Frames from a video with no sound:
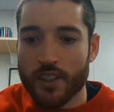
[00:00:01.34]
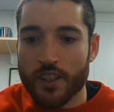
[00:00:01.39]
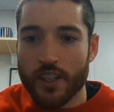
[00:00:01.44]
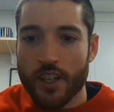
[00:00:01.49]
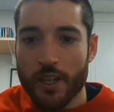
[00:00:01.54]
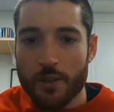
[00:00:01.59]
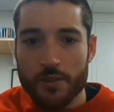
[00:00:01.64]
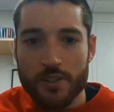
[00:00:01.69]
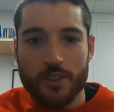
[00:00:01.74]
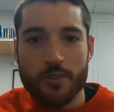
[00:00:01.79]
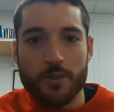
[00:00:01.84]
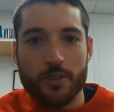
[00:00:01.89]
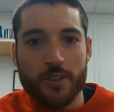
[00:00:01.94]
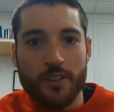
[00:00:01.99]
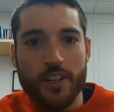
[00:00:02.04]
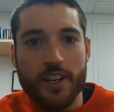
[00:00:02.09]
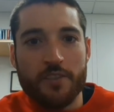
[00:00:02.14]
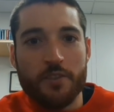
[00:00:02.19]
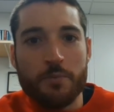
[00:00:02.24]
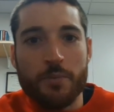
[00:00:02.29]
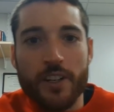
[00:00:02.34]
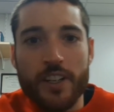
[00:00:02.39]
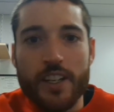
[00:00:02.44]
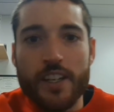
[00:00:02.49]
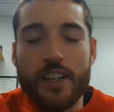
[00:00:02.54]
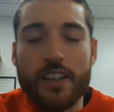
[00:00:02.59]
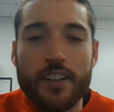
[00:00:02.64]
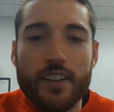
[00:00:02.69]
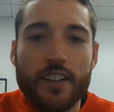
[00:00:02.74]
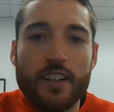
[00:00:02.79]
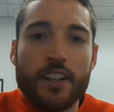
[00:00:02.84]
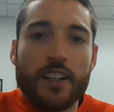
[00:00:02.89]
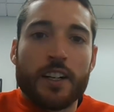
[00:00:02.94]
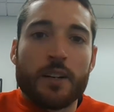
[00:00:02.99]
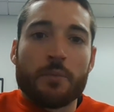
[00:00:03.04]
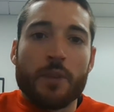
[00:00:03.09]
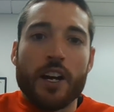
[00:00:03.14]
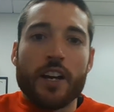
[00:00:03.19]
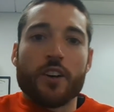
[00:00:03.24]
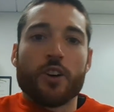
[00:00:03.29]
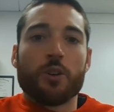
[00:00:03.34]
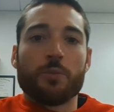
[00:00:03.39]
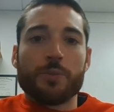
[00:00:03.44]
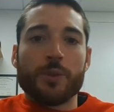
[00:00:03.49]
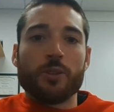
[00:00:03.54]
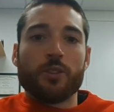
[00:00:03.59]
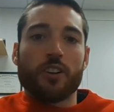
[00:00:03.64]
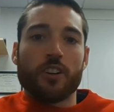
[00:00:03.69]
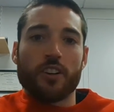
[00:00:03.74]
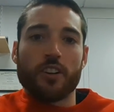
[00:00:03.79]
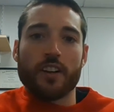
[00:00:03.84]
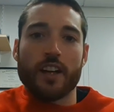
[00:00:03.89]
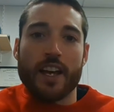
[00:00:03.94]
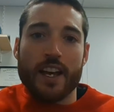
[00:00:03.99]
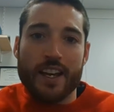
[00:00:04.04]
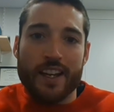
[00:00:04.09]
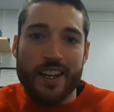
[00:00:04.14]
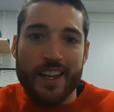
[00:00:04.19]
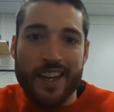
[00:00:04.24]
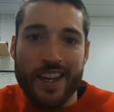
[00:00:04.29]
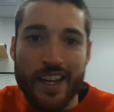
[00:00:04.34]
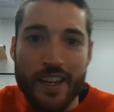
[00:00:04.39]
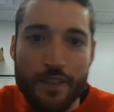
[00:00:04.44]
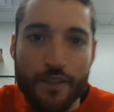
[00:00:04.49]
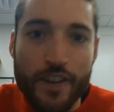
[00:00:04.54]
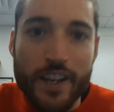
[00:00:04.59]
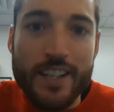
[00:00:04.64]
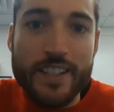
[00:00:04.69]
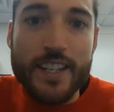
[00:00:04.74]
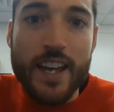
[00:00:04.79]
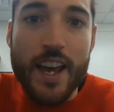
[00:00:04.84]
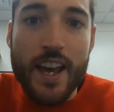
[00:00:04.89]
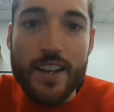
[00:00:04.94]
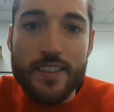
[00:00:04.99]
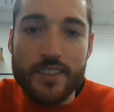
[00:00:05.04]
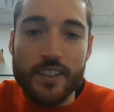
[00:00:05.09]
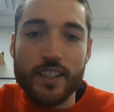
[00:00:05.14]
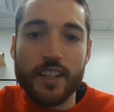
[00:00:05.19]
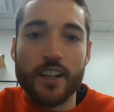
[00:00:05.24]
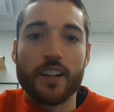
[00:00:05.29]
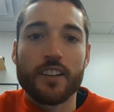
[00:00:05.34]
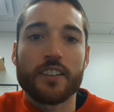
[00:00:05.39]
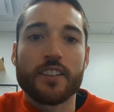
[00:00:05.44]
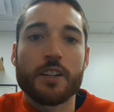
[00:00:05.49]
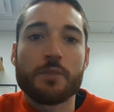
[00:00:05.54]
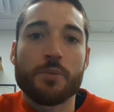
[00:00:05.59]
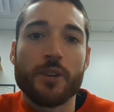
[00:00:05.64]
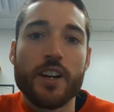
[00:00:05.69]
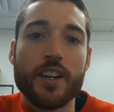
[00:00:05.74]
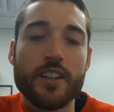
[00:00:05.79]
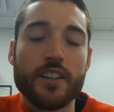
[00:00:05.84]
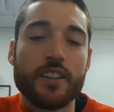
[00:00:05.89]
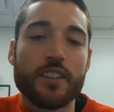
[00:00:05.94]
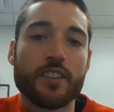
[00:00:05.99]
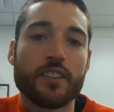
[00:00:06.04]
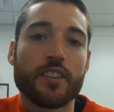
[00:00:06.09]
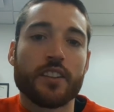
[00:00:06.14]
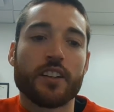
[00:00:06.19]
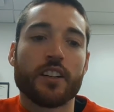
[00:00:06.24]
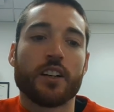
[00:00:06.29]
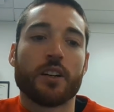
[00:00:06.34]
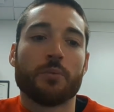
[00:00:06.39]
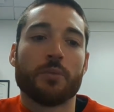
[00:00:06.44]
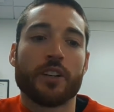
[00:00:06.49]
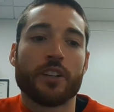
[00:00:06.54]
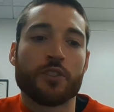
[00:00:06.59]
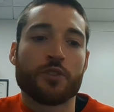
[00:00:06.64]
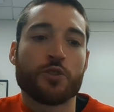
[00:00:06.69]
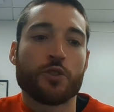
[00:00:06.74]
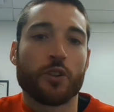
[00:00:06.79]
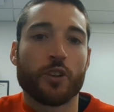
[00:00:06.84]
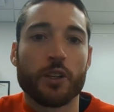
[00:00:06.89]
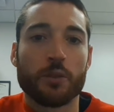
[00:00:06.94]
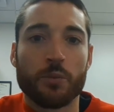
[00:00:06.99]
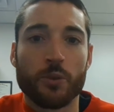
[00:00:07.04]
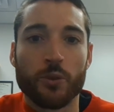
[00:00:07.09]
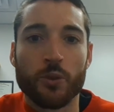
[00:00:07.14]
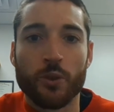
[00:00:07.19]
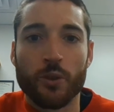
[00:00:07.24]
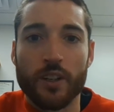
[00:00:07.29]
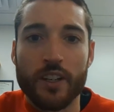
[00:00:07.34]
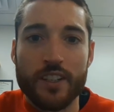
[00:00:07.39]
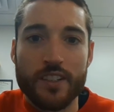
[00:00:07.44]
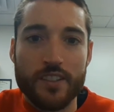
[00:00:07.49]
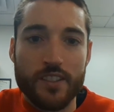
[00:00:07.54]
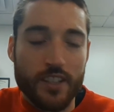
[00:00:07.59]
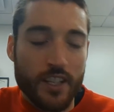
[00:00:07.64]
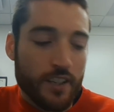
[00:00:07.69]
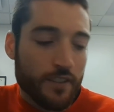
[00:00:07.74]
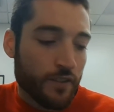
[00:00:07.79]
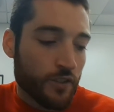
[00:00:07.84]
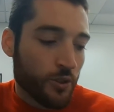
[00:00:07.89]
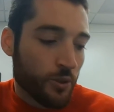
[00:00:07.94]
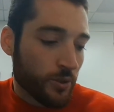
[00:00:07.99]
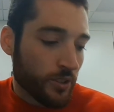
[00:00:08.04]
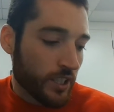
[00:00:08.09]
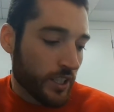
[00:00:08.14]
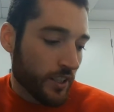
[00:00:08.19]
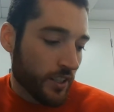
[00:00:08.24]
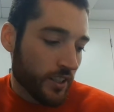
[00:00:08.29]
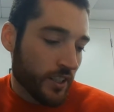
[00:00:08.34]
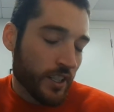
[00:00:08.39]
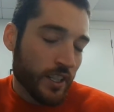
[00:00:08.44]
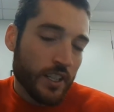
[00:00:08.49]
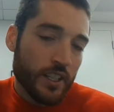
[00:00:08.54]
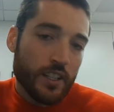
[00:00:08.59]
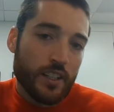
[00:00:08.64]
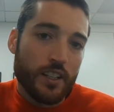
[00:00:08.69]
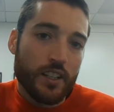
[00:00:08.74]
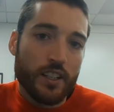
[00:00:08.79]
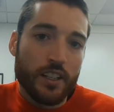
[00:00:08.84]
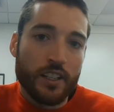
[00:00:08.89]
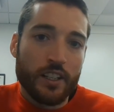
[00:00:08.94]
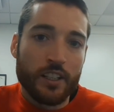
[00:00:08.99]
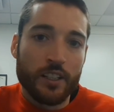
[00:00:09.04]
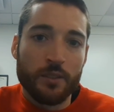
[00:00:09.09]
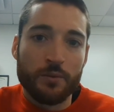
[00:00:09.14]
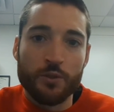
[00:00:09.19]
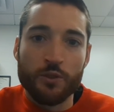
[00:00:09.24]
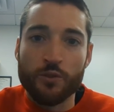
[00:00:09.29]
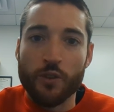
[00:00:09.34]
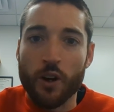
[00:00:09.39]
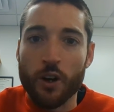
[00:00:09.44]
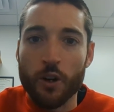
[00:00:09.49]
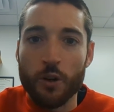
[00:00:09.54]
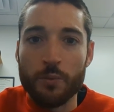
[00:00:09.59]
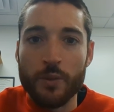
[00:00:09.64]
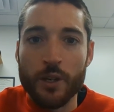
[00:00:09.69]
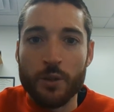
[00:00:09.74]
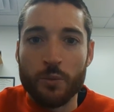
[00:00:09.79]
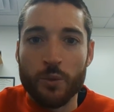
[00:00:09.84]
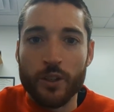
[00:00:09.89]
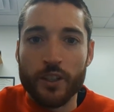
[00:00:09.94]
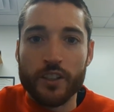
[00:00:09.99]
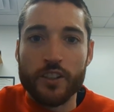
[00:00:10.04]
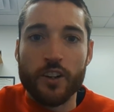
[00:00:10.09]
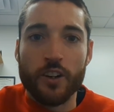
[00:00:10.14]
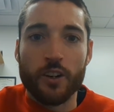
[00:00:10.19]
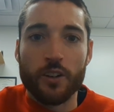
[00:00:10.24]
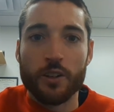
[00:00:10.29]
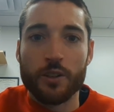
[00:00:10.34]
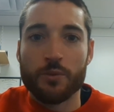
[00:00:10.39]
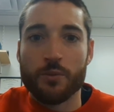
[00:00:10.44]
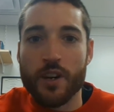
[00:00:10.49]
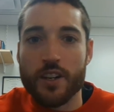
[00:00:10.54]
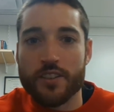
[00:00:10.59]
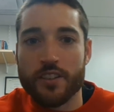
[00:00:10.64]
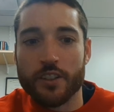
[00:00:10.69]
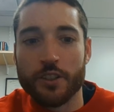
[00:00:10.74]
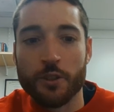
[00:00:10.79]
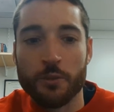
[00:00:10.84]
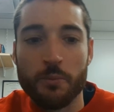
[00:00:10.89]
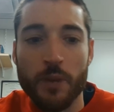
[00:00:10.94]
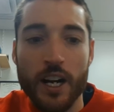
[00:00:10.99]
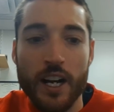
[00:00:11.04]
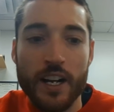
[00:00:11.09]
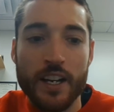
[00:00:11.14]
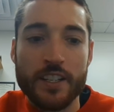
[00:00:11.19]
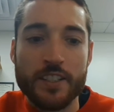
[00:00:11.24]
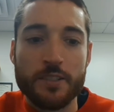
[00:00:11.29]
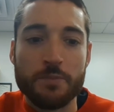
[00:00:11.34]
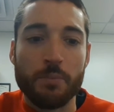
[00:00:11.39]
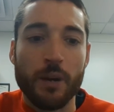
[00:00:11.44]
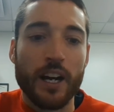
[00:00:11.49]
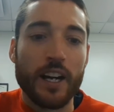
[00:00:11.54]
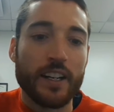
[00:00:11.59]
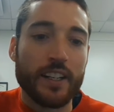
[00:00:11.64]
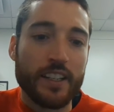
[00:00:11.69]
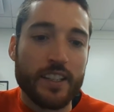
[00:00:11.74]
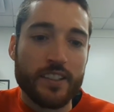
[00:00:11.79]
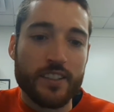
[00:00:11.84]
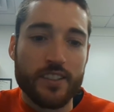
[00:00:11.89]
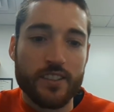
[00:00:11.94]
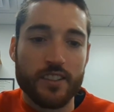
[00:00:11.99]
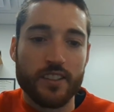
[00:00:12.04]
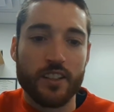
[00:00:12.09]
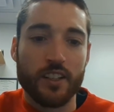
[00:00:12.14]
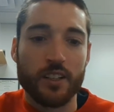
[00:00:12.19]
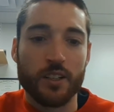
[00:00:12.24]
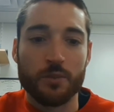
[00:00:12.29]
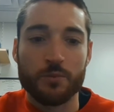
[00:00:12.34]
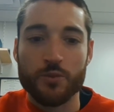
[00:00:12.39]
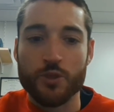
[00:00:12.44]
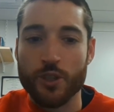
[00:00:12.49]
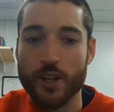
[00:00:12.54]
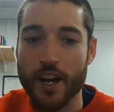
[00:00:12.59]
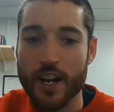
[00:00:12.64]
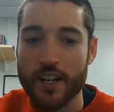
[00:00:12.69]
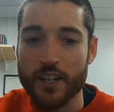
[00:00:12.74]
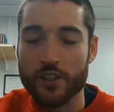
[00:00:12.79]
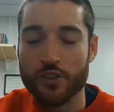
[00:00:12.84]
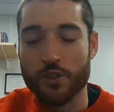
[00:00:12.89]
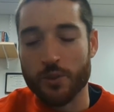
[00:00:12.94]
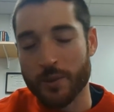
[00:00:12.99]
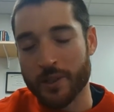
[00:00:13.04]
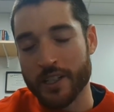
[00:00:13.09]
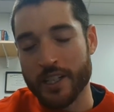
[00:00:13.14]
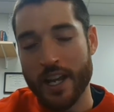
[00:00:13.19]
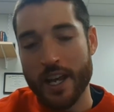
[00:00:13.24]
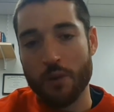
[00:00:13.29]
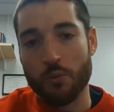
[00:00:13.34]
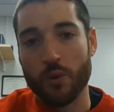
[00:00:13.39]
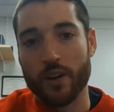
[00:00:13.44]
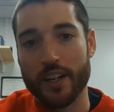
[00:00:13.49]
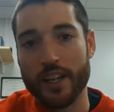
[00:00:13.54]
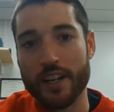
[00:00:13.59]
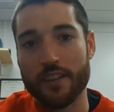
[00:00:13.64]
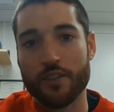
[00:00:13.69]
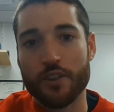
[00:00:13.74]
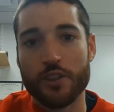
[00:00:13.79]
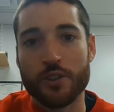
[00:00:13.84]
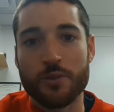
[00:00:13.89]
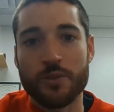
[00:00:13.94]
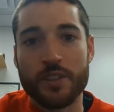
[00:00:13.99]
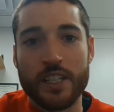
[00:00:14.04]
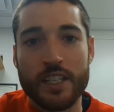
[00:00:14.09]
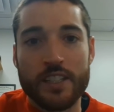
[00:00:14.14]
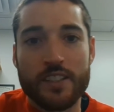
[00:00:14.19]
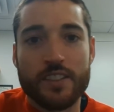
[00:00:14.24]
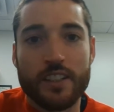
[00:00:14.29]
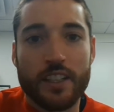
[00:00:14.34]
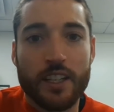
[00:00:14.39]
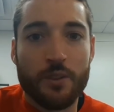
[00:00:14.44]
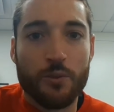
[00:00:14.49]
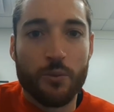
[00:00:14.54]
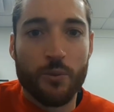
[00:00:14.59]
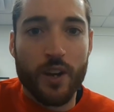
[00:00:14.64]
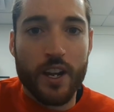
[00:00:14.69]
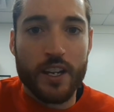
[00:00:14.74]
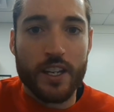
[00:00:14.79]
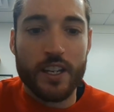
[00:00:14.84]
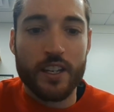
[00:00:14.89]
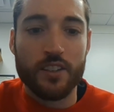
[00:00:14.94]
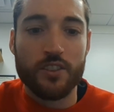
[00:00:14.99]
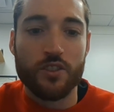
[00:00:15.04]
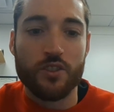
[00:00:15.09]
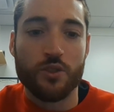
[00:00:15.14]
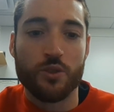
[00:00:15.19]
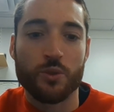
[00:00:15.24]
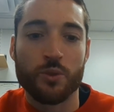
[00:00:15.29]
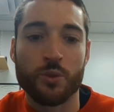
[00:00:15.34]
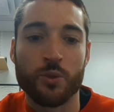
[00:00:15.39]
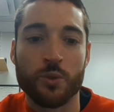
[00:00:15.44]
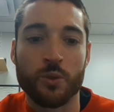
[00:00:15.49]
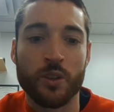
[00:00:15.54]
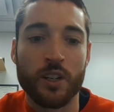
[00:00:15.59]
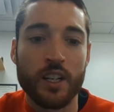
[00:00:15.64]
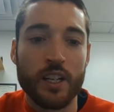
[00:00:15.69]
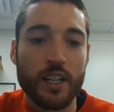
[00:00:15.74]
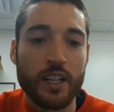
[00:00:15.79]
Hey, what's going on, everybody? I hope you all had a fantastic holiday break, an enjoyable and safe new year. You've all been working hard, resting your minds, bodies, training, doing whatever you need to get ready to